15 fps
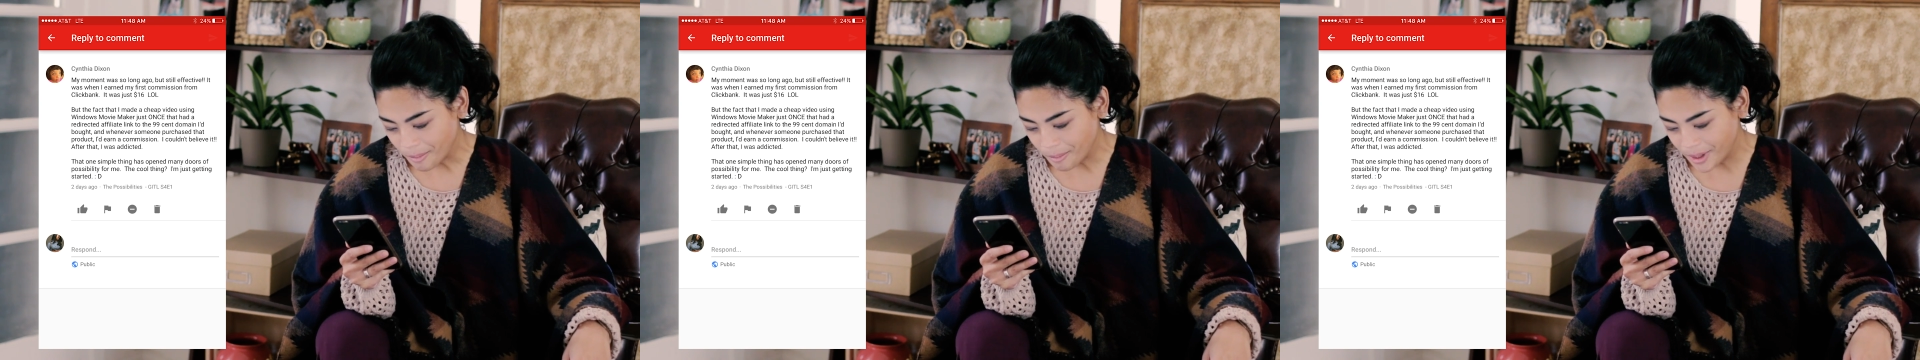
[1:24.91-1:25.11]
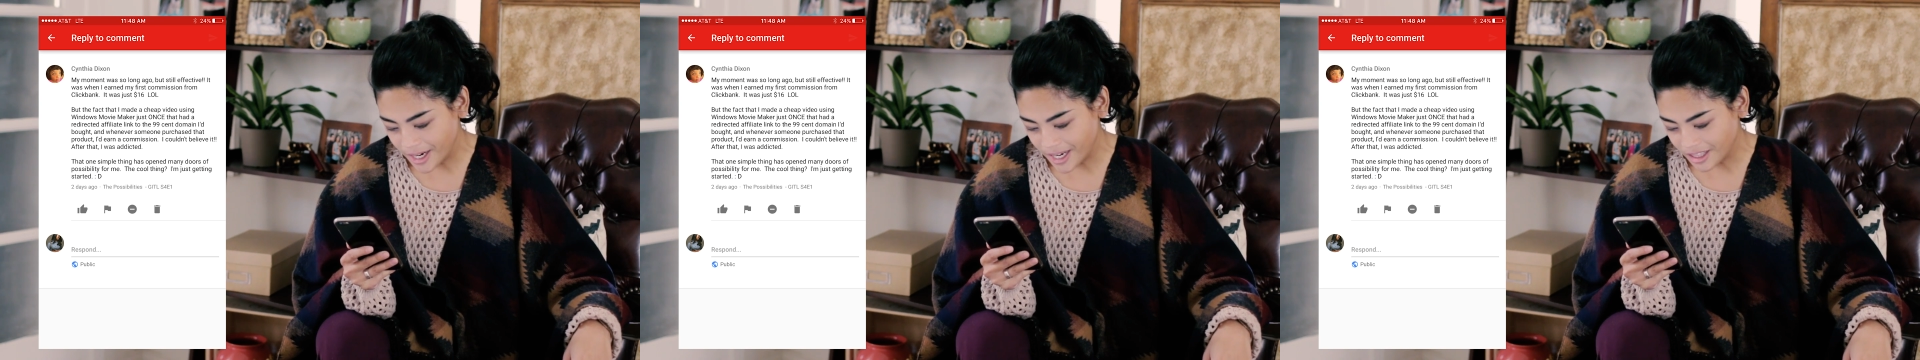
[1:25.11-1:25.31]

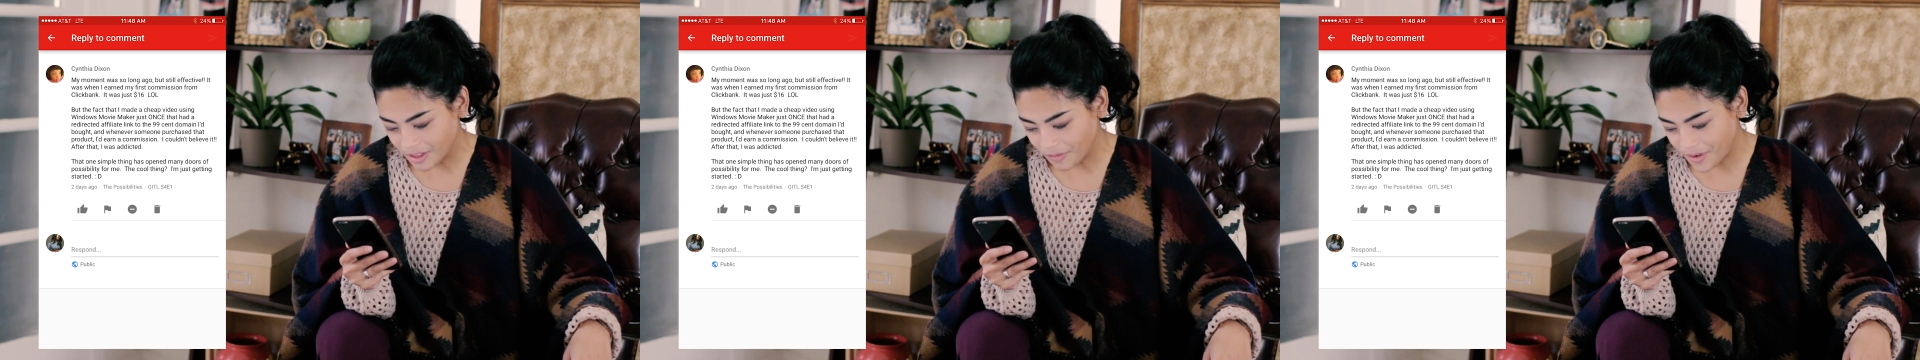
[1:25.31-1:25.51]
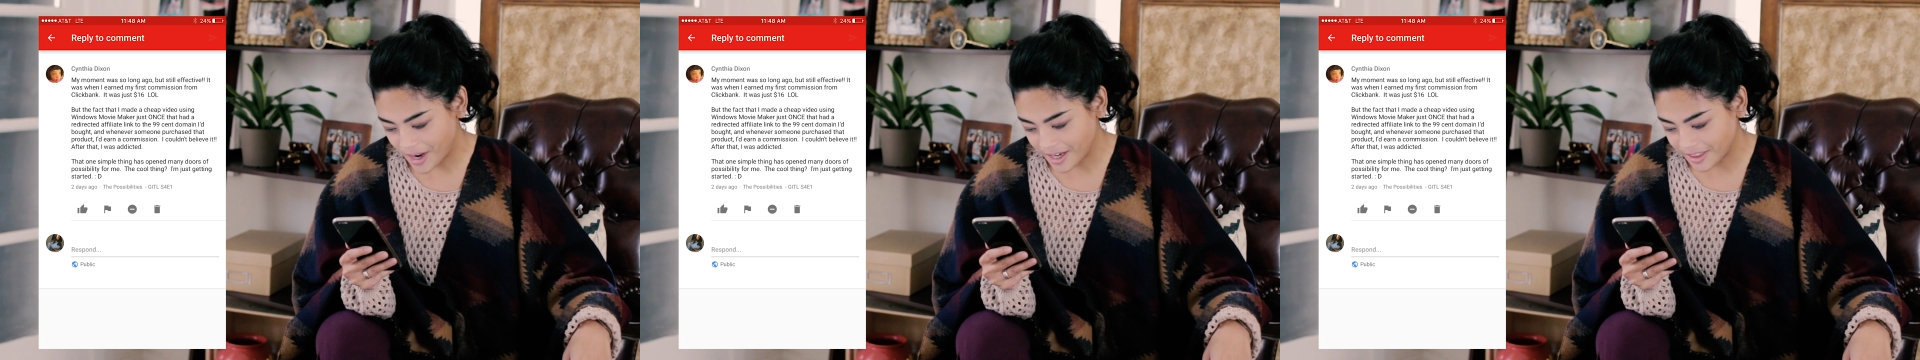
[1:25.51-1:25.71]
But
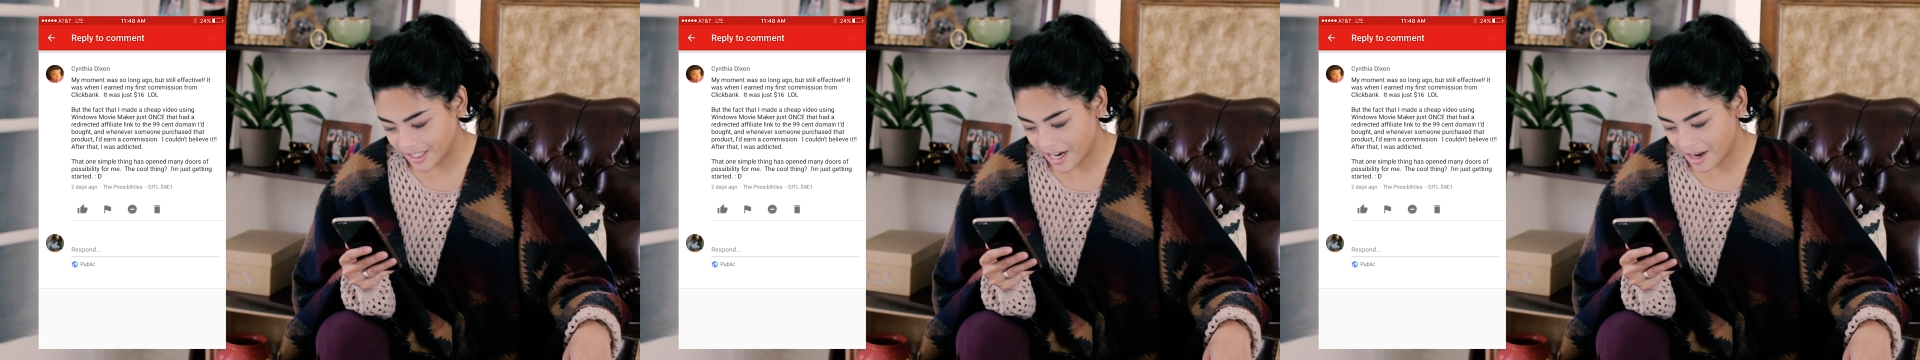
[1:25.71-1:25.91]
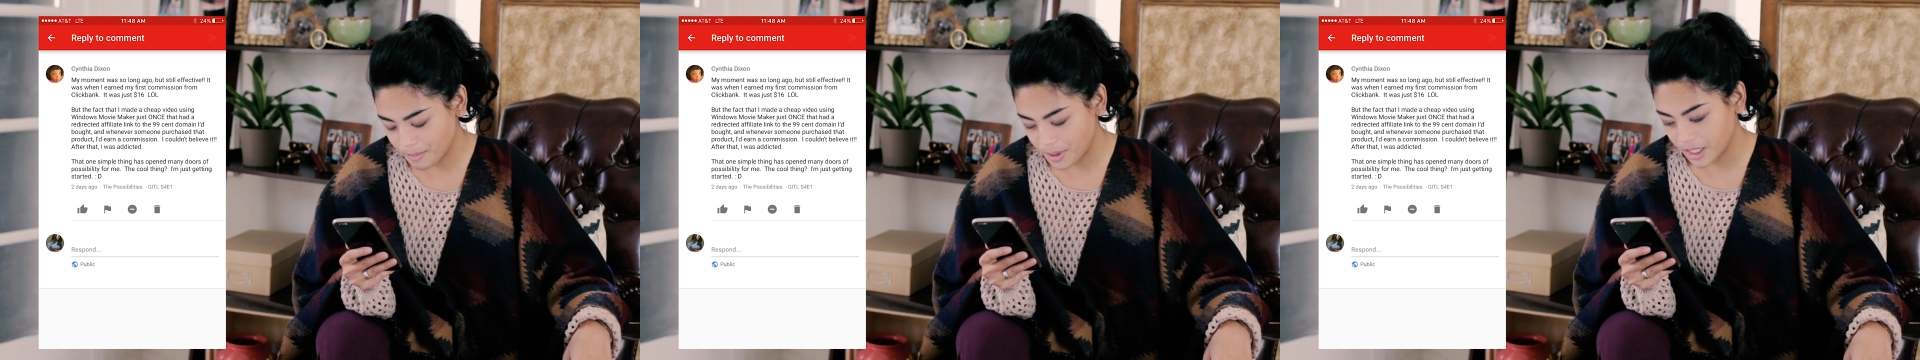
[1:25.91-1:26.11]
the fact
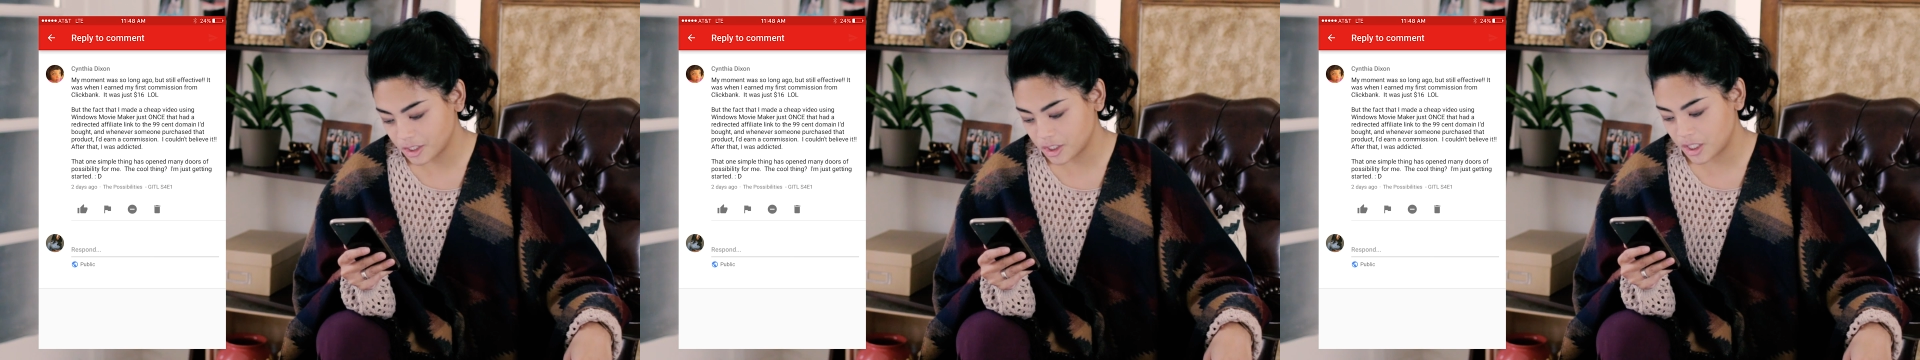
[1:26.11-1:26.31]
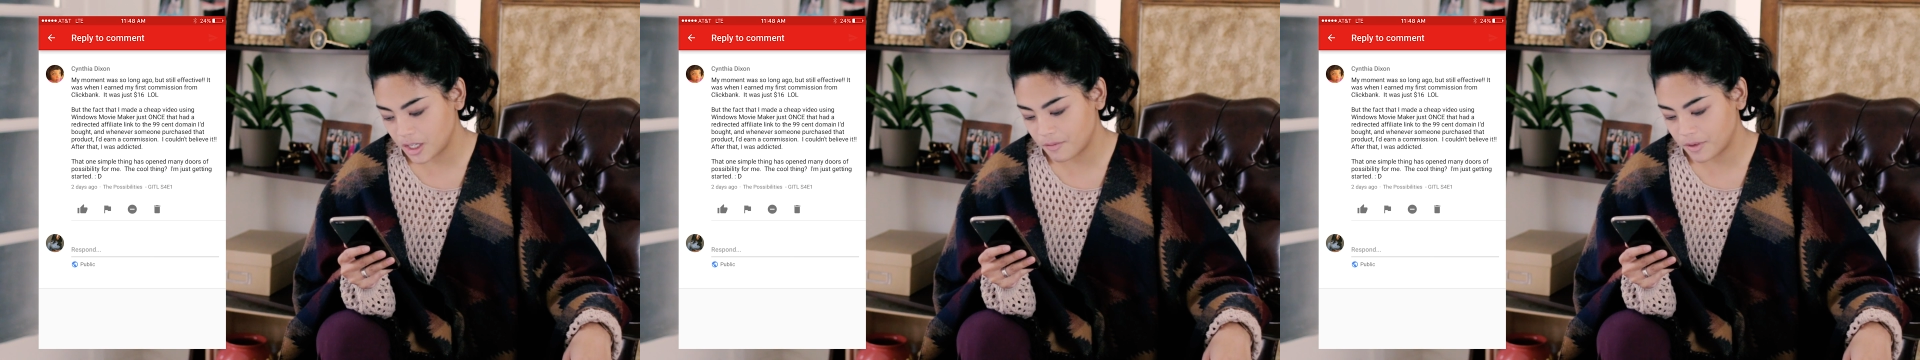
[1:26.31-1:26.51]
that I made
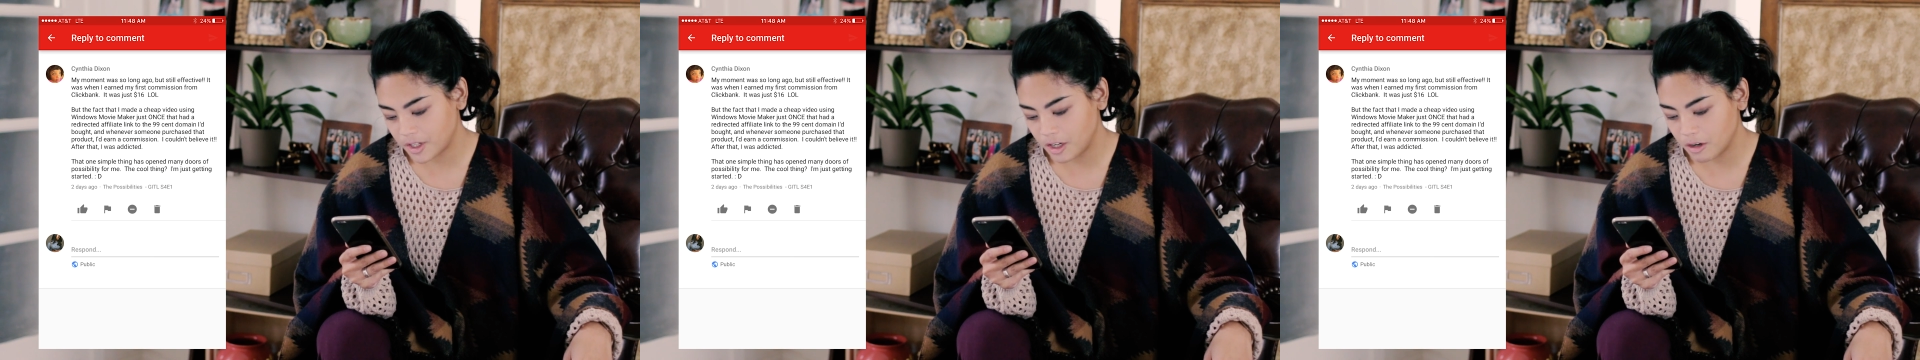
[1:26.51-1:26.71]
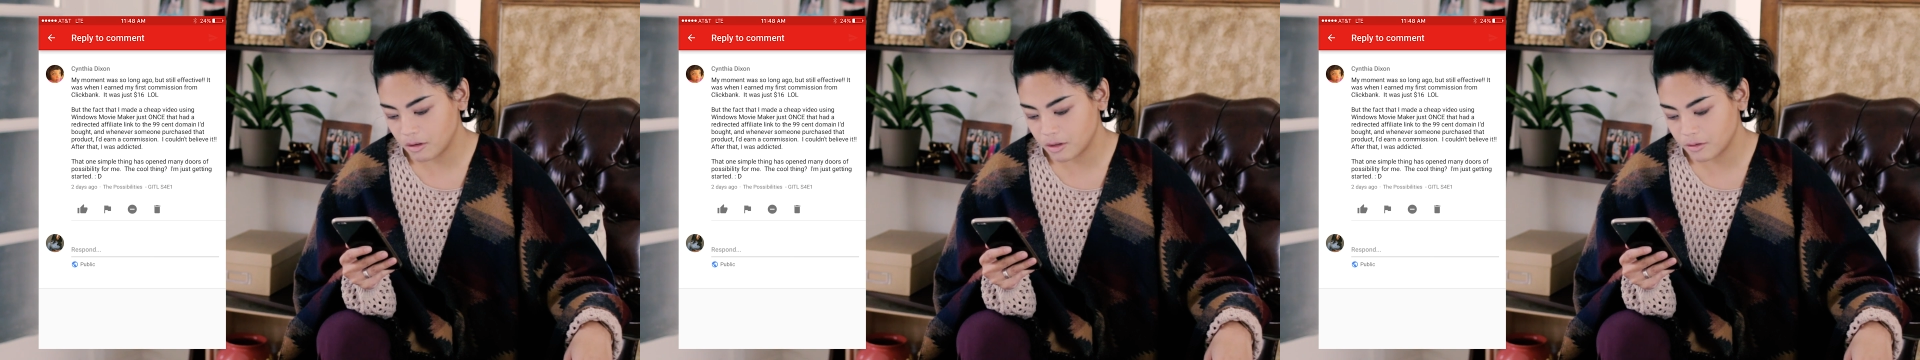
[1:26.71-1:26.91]
a cheap
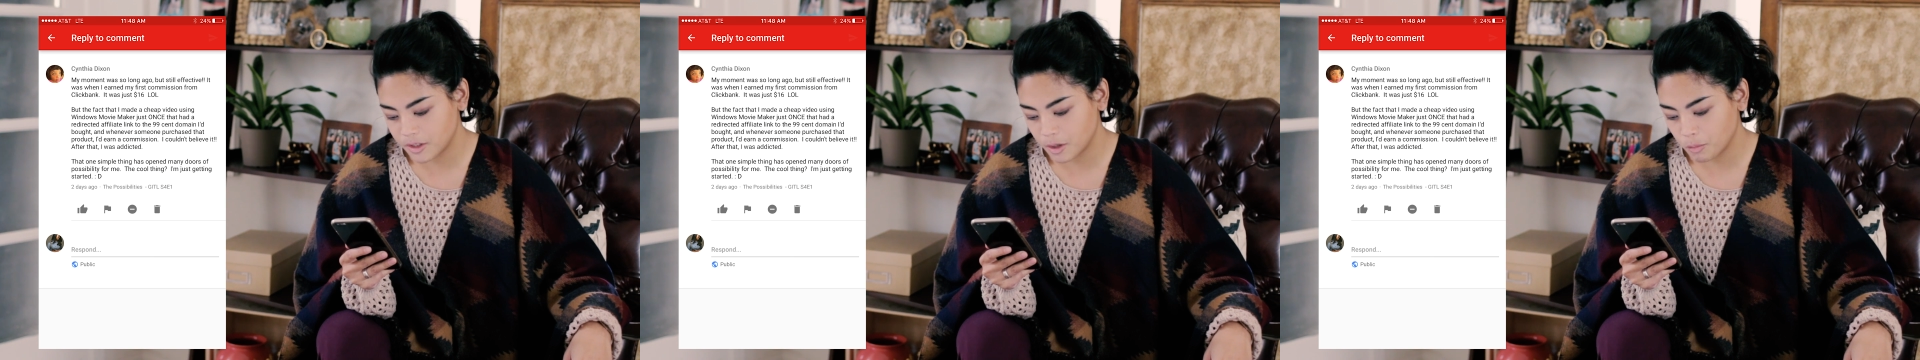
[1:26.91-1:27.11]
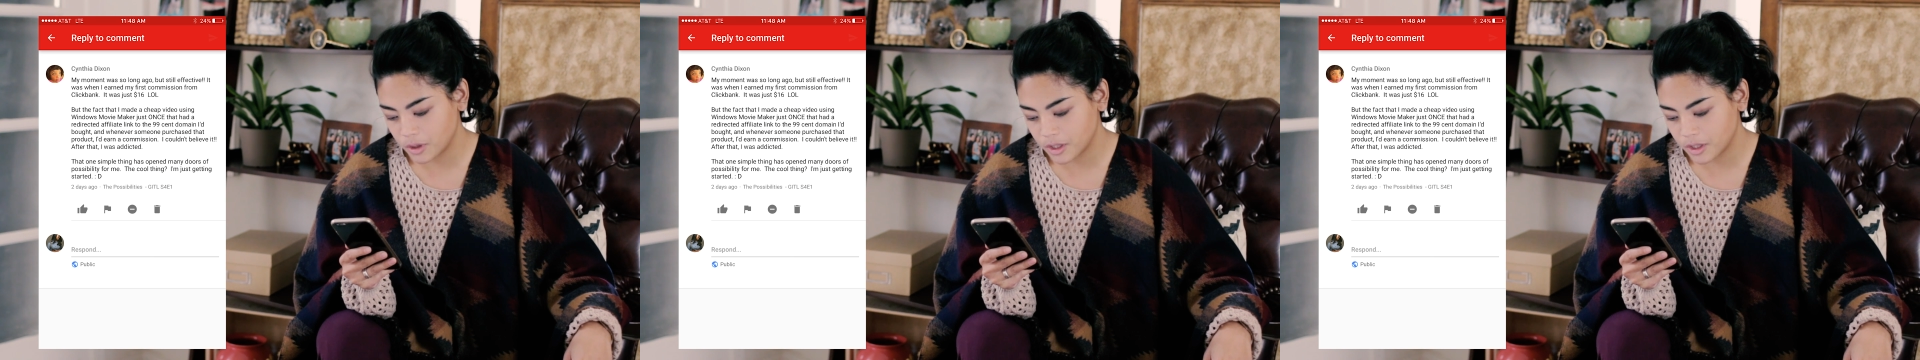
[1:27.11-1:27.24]
video using